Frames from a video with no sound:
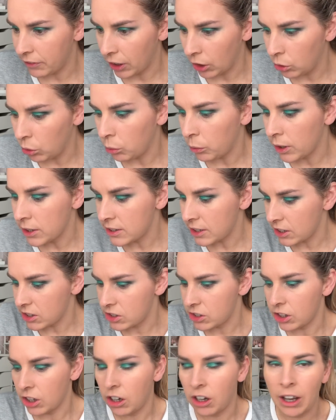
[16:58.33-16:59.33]
I know once I
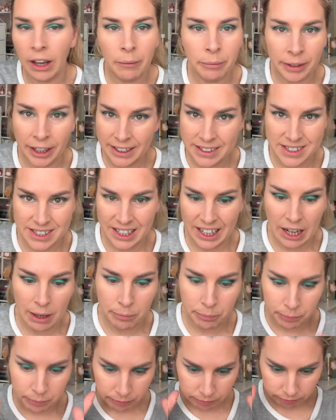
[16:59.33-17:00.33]
start, that's it.
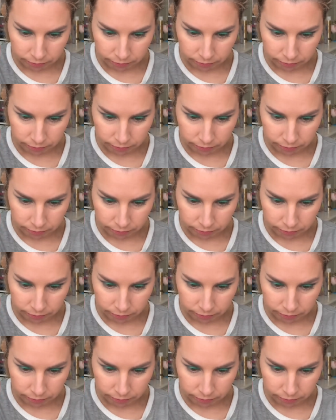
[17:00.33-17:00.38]
I'm